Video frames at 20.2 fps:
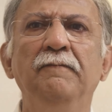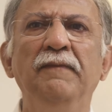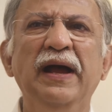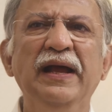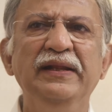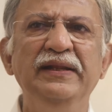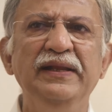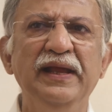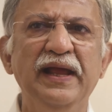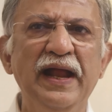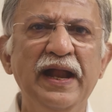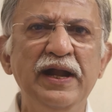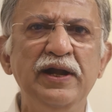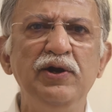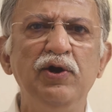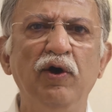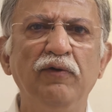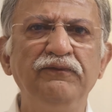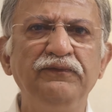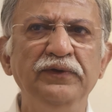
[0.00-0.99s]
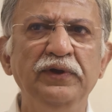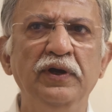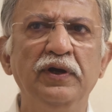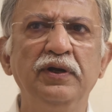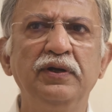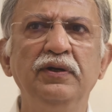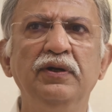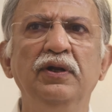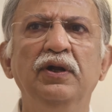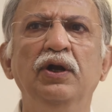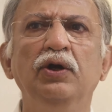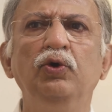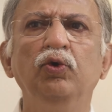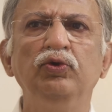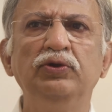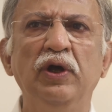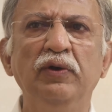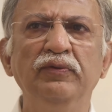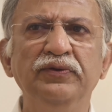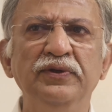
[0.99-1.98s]
By the end of year
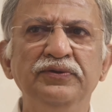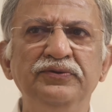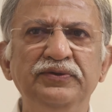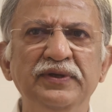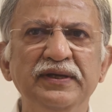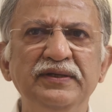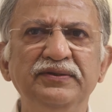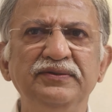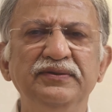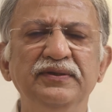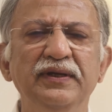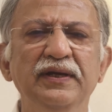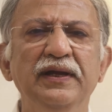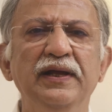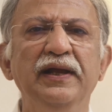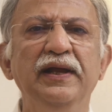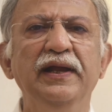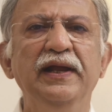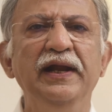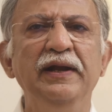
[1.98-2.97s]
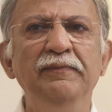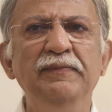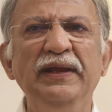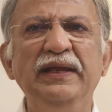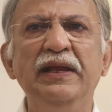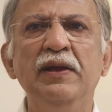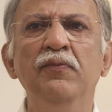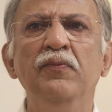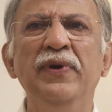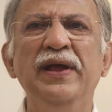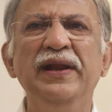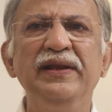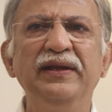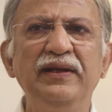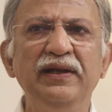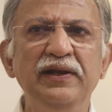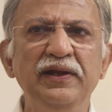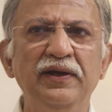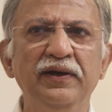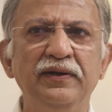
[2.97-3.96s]
2006, it became very
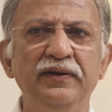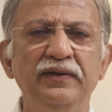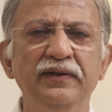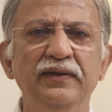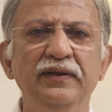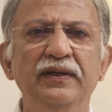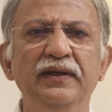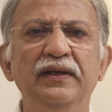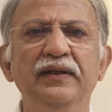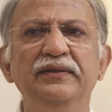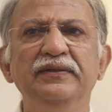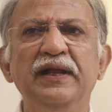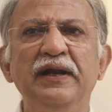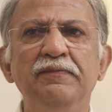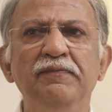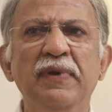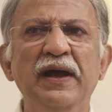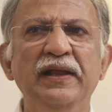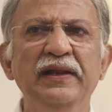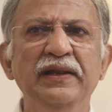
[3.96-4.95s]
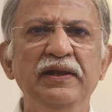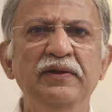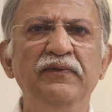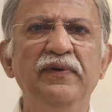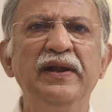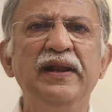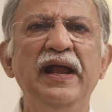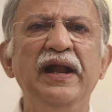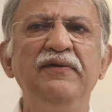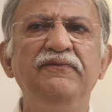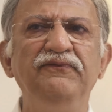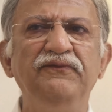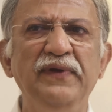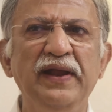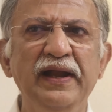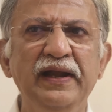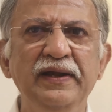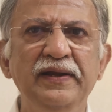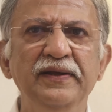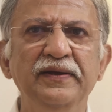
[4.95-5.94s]
clear that my liver had
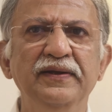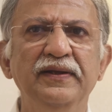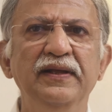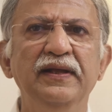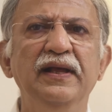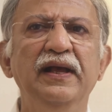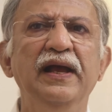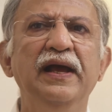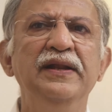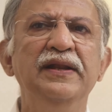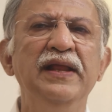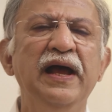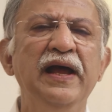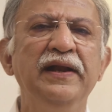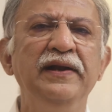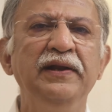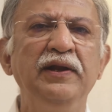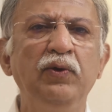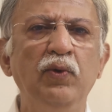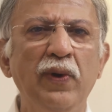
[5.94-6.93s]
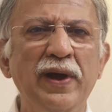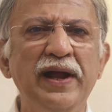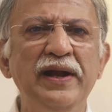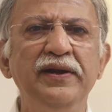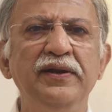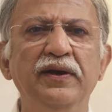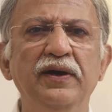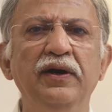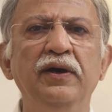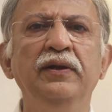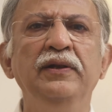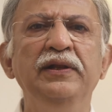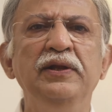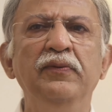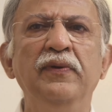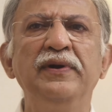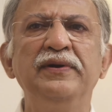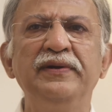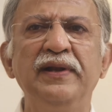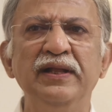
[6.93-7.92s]
failed and I required a
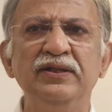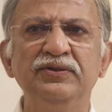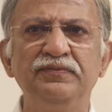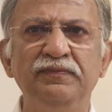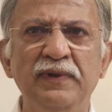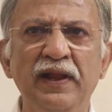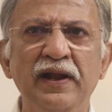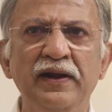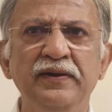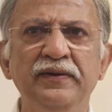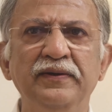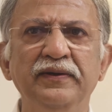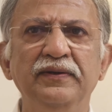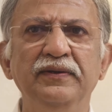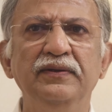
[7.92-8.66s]
liver transplant.